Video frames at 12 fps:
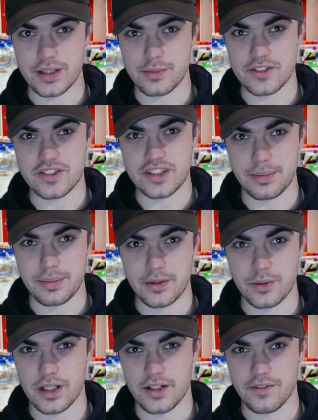He was slipping
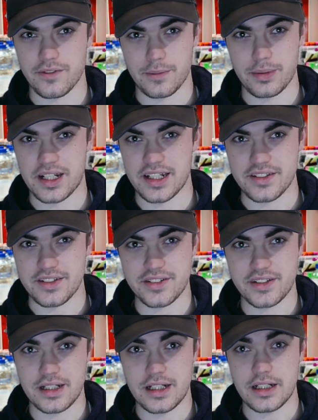all over the place.